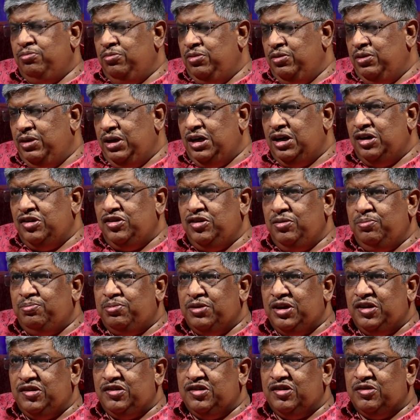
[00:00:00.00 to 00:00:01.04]
energy
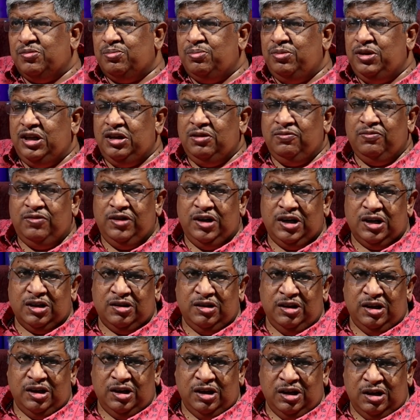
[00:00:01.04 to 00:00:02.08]
prices being where
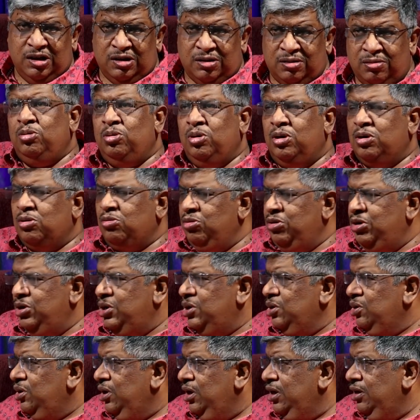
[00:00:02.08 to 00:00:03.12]
they are, you are going
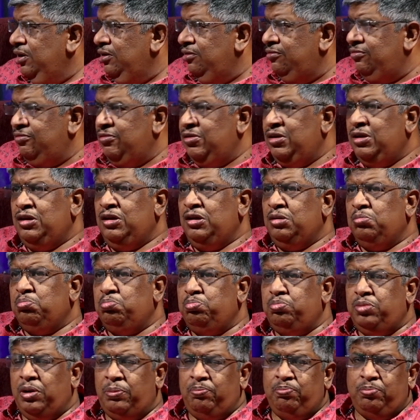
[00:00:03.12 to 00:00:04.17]
to have
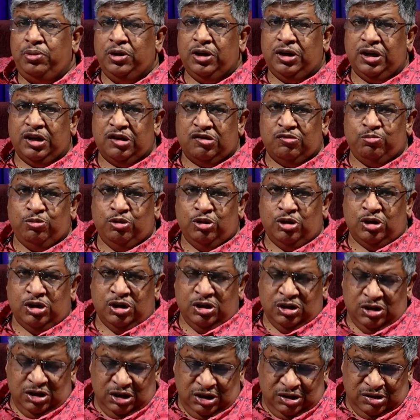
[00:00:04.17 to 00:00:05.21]
bumper export
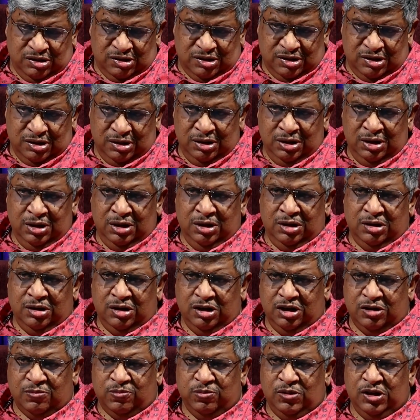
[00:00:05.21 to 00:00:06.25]
earnings.
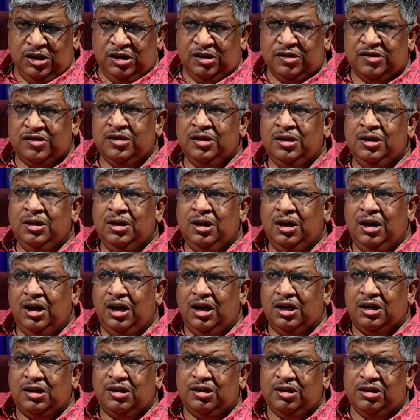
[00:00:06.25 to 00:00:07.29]
That means
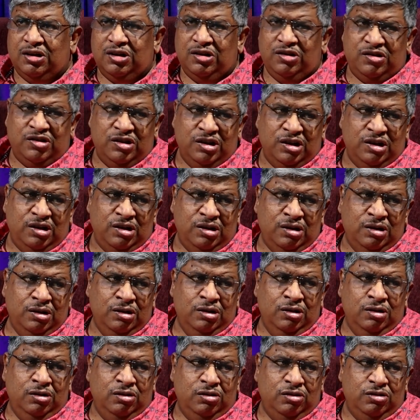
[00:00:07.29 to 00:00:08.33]
hard currency
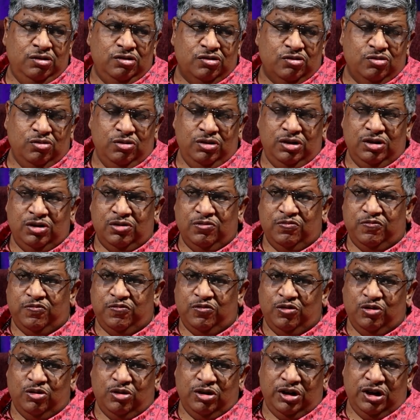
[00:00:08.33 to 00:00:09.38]
is going to
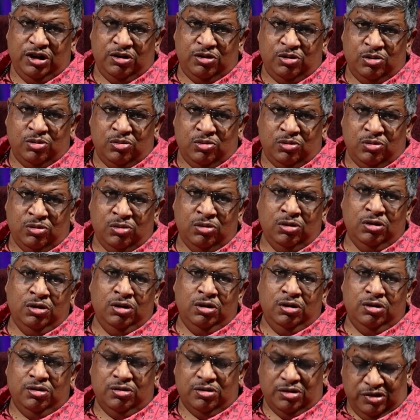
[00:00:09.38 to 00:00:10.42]
flow into
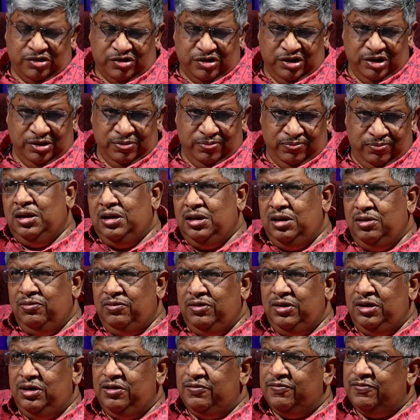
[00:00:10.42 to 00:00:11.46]
Russia.
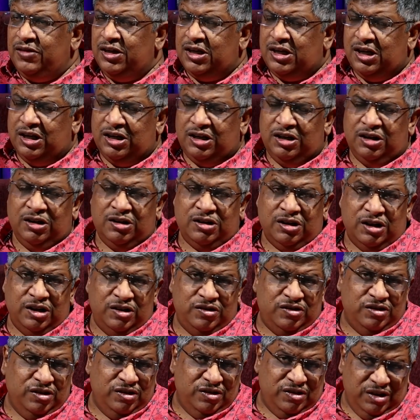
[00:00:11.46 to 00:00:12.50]
Even if the current
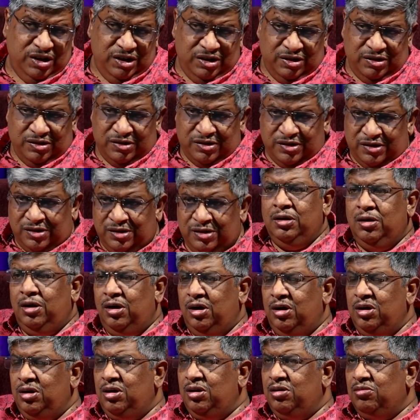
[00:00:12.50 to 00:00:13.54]
crisis ends,
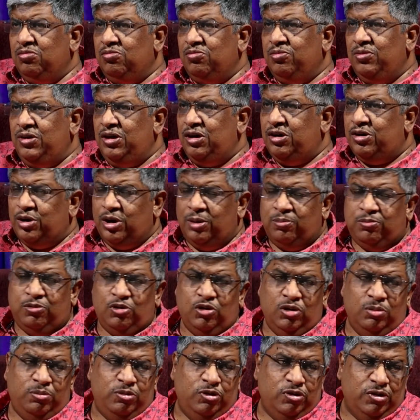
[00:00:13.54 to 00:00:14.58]
oil will drop
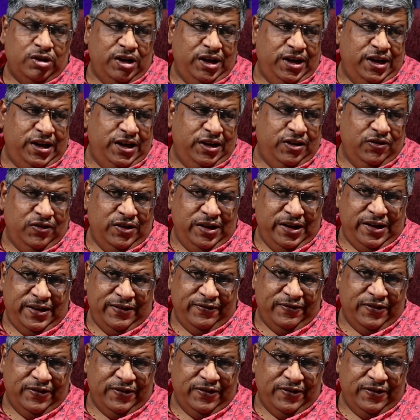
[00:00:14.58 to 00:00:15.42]
to about $80 to